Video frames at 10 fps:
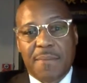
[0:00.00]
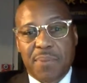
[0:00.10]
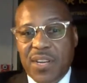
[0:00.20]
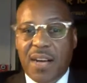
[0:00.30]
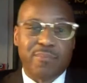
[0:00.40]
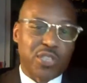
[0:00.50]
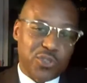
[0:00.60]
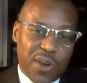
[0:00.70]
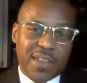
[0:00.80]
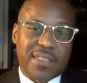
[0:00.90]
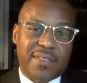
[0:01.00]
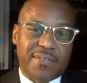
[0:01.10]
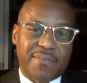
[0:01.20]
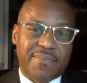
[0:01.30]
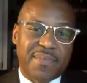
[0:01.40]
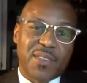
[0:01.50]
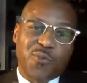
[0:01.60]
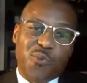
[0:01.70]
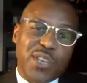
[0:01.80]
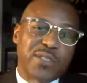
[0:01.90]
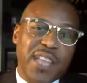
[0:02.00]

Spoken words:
become destructive. What do you